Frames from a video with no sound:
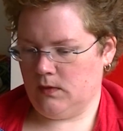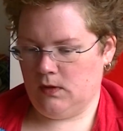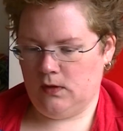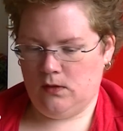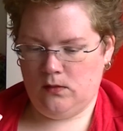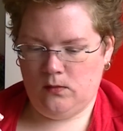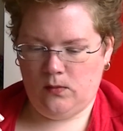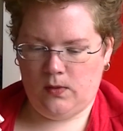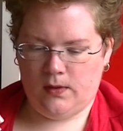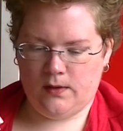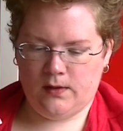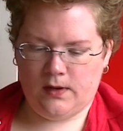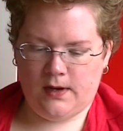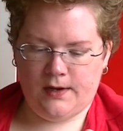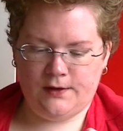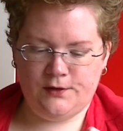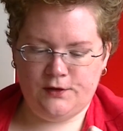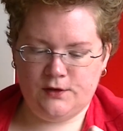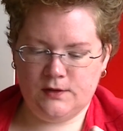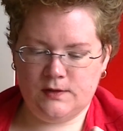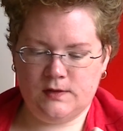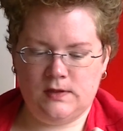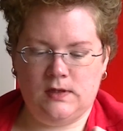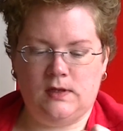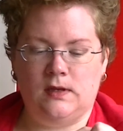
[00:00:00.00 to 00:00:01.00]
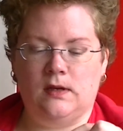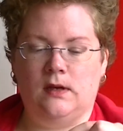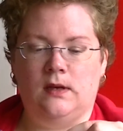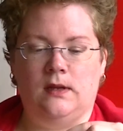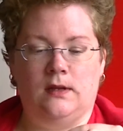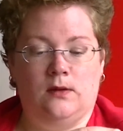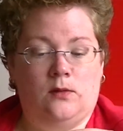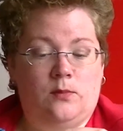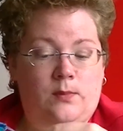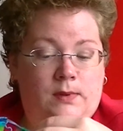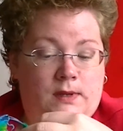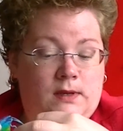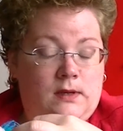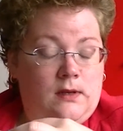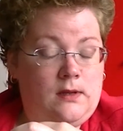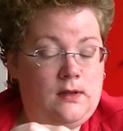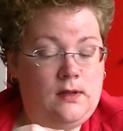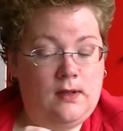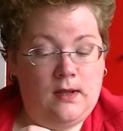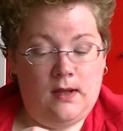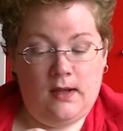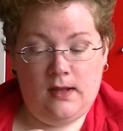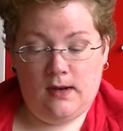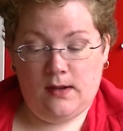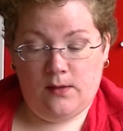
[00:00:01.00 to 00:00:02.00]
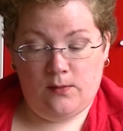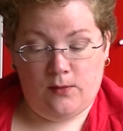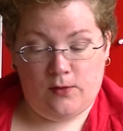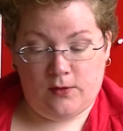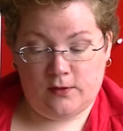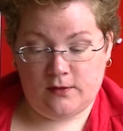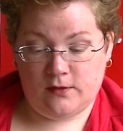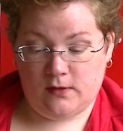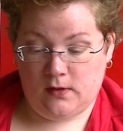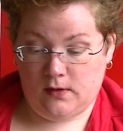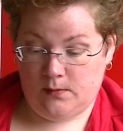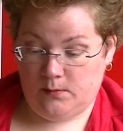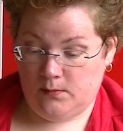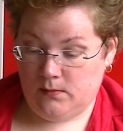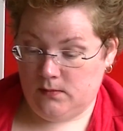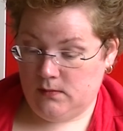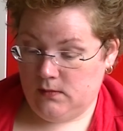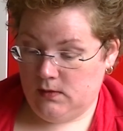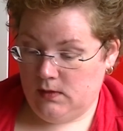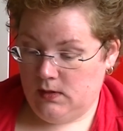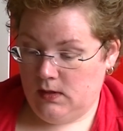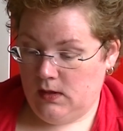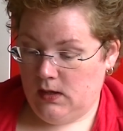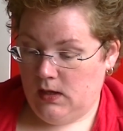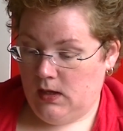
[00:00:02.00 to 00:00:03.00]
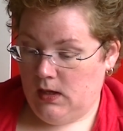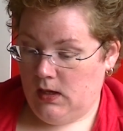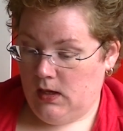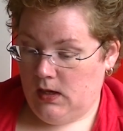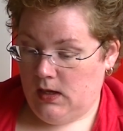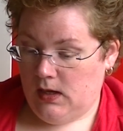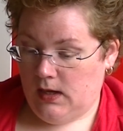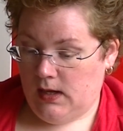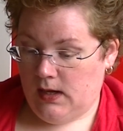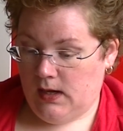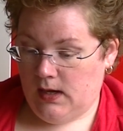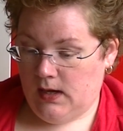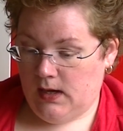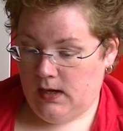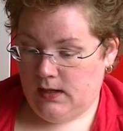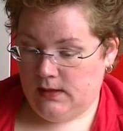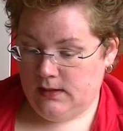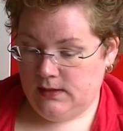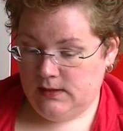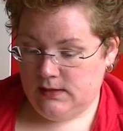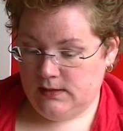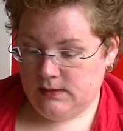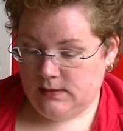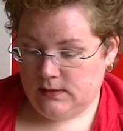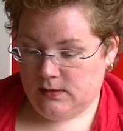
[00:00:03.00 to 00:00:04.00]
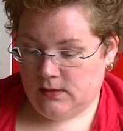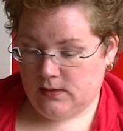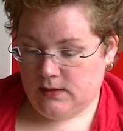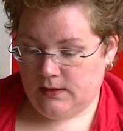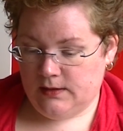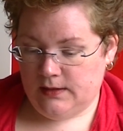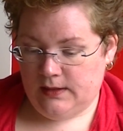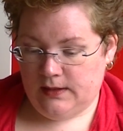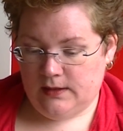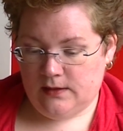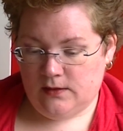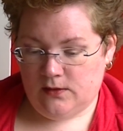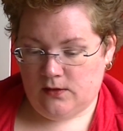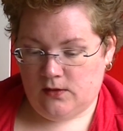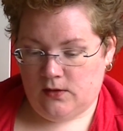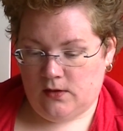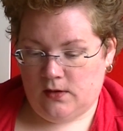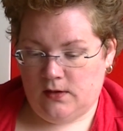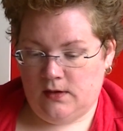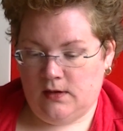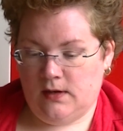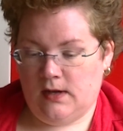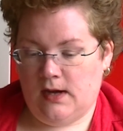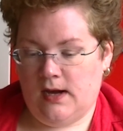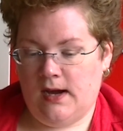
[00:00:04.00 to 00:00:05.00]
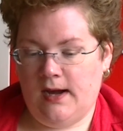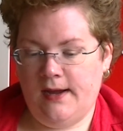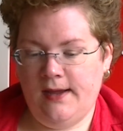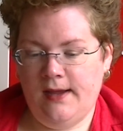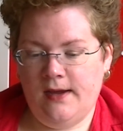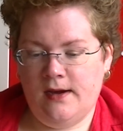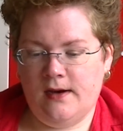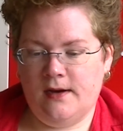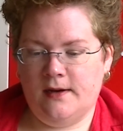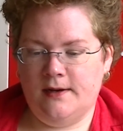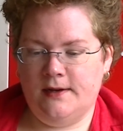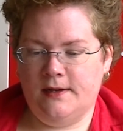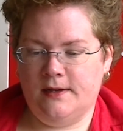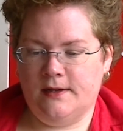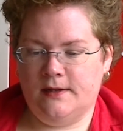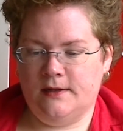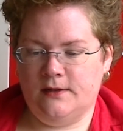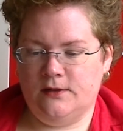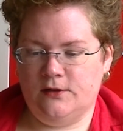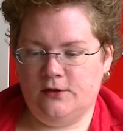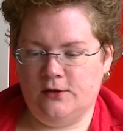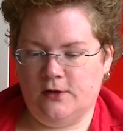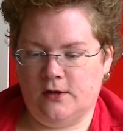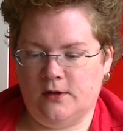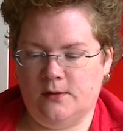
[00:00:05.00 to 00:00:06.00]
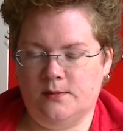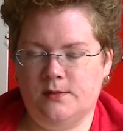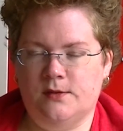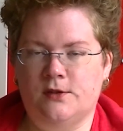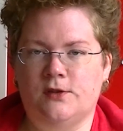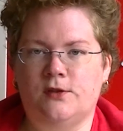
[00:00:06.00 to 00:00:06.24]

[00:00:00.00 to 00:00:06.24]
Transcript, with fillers: oh well, I just did a little bit and I worked on them. And these are knit on HiyaHiya Sharps